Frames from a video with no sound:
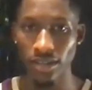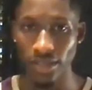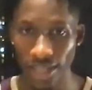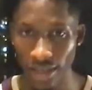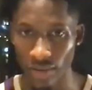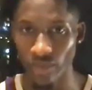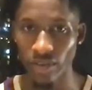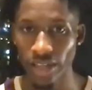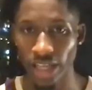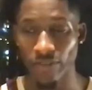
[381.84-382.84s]
down.
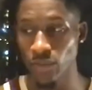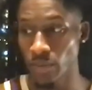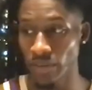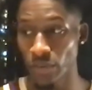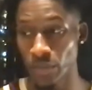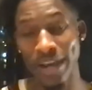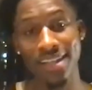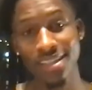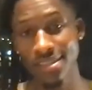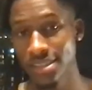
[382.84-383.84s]
If you
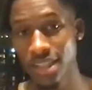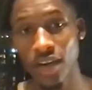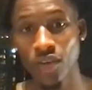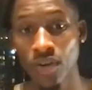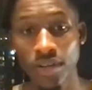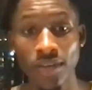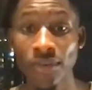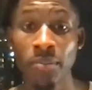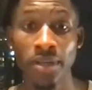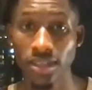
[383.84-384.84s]
practice this law, you're gonna live
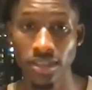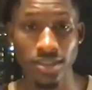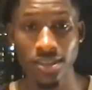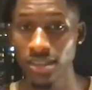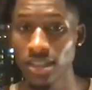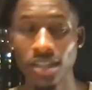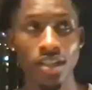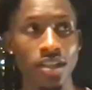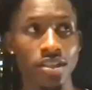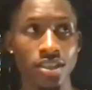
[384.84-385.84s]
in abundance.
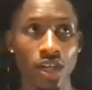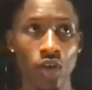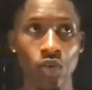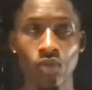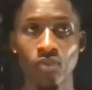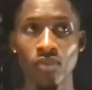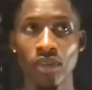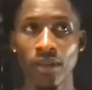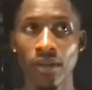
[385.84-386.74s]
So